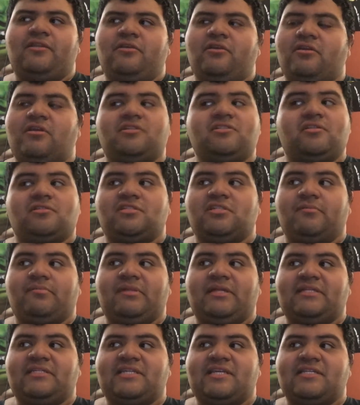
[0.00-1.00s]
you can also still
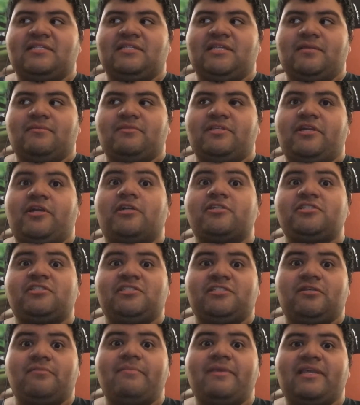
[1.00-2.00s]
play dance games. They are
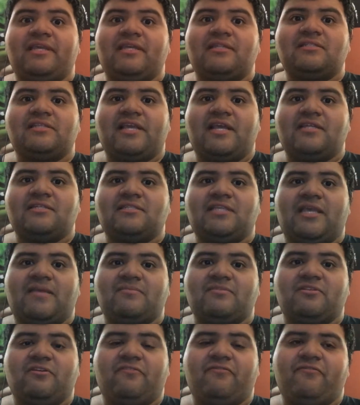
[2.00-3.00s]
still making dance games
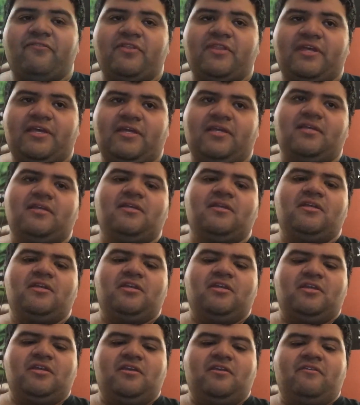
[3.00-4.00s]
though for the
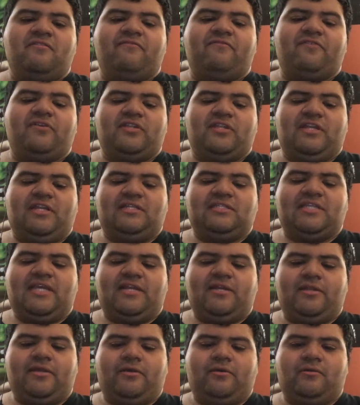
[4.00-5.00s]

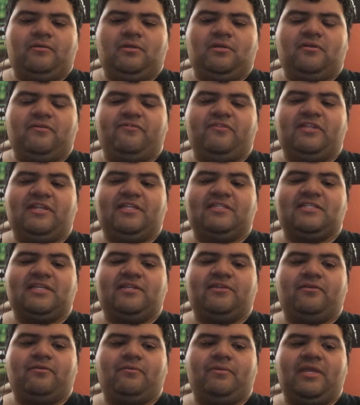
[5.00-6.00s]
Nintendo
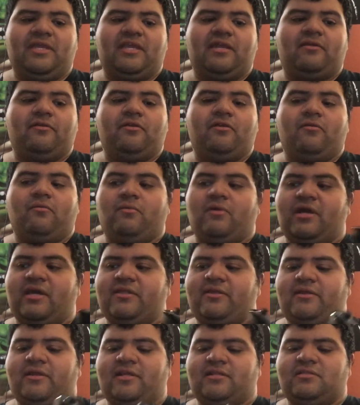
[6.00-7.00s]
Wii. I don't know why
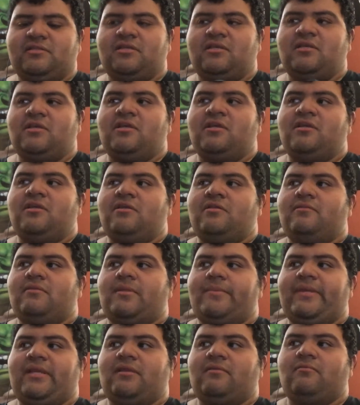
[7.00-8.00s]
they're not. I
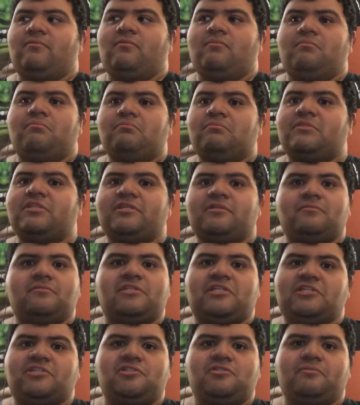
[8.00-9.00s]
mean,
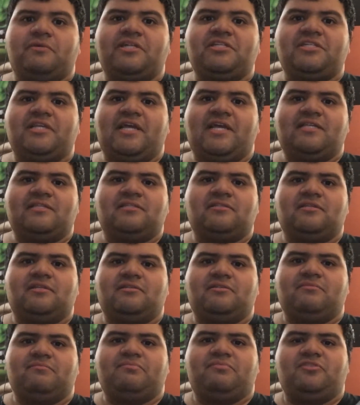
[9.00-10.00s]
the Switch
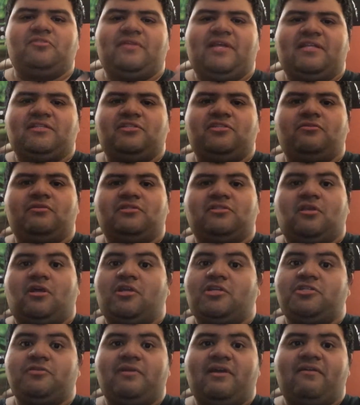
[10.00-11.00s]
can do that too, as long
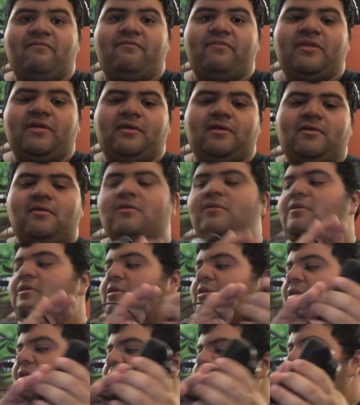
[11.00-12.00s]
as you have the
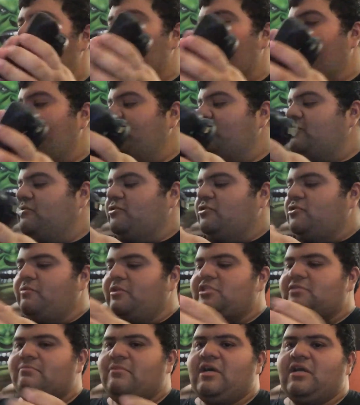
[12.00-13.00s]
original
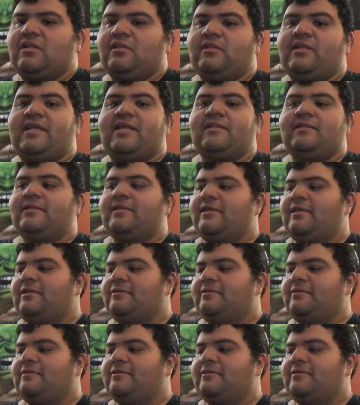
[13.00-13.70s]
Switch model and